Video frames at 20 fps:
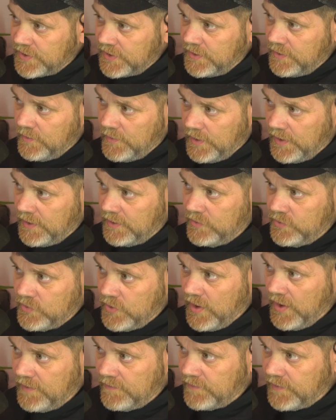still in
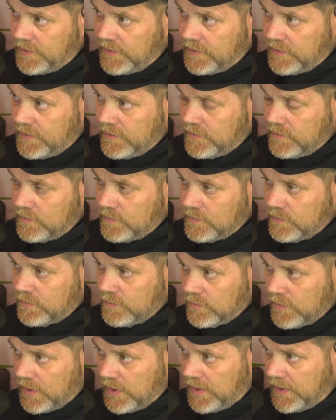traffic
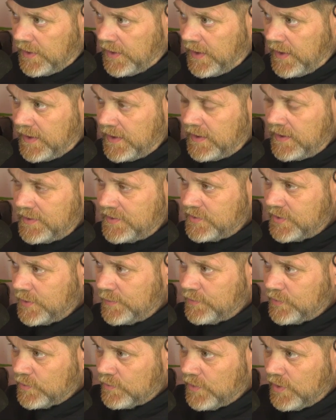and ease
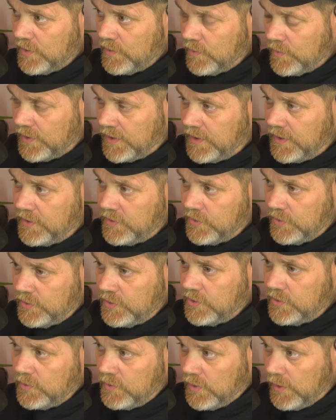up the road, and it
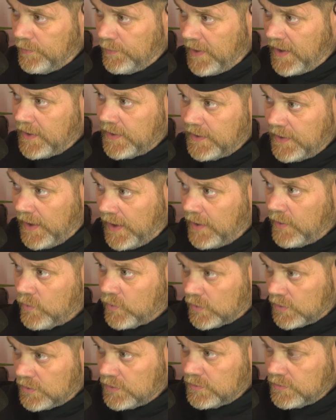took you about an
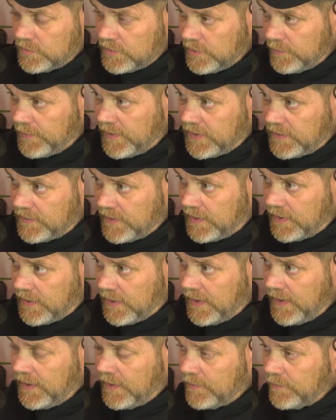hour to make that
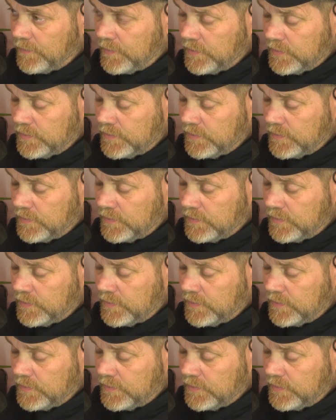lap.